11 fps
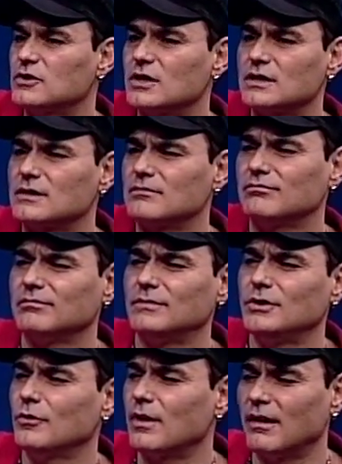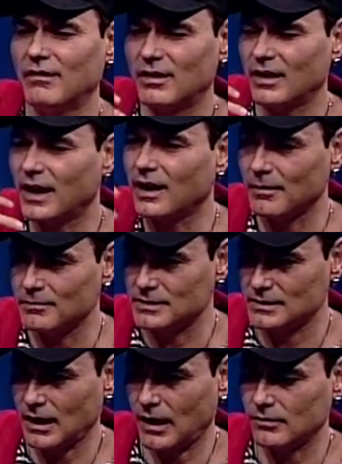Just do whatever it
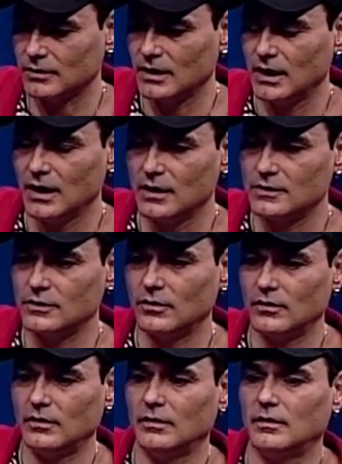comes out. So